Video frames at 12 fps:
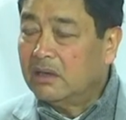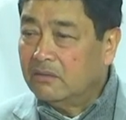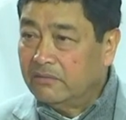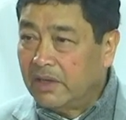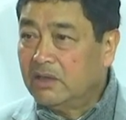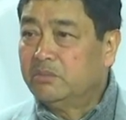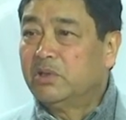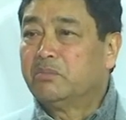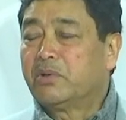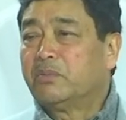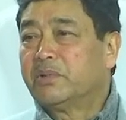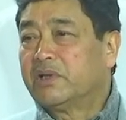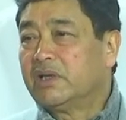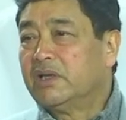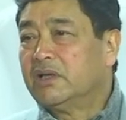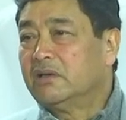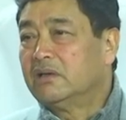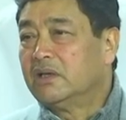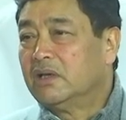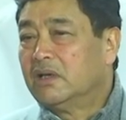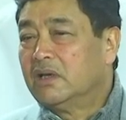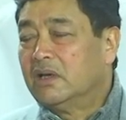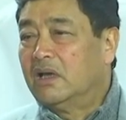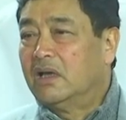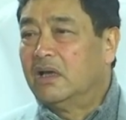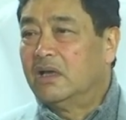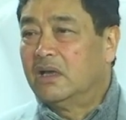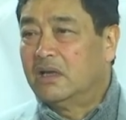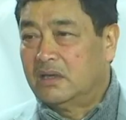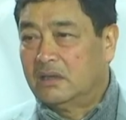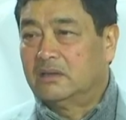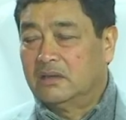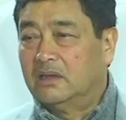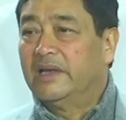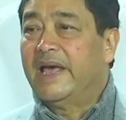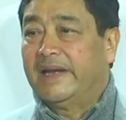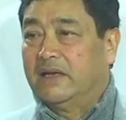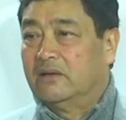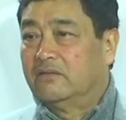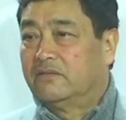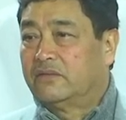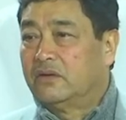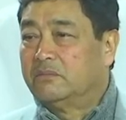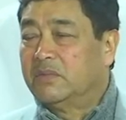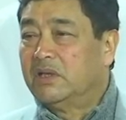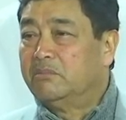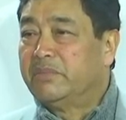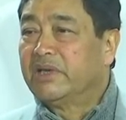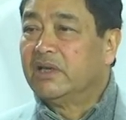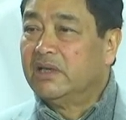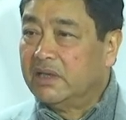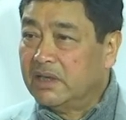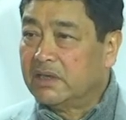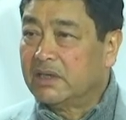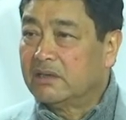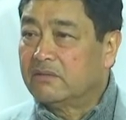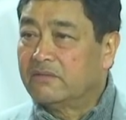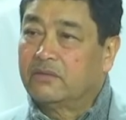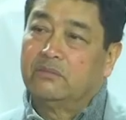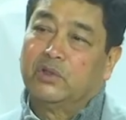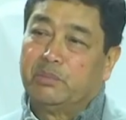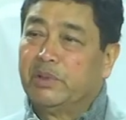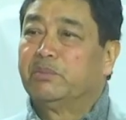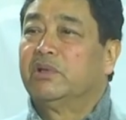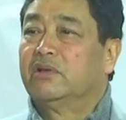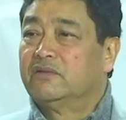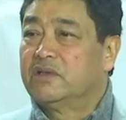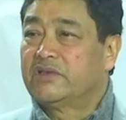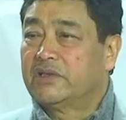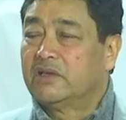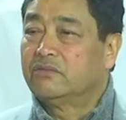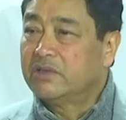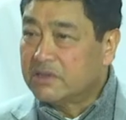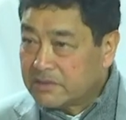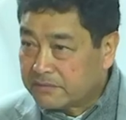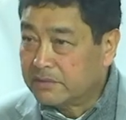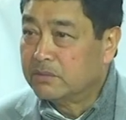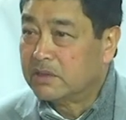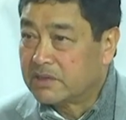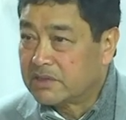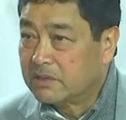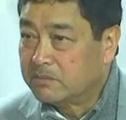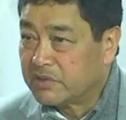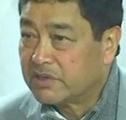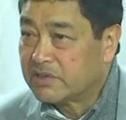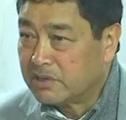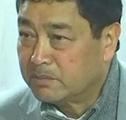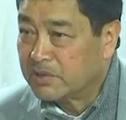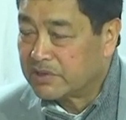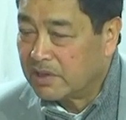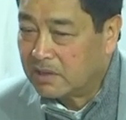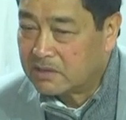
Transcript: valuable property, uh, land, from being alienated from the people of the state. With these few words, Mister Chairman, sir, I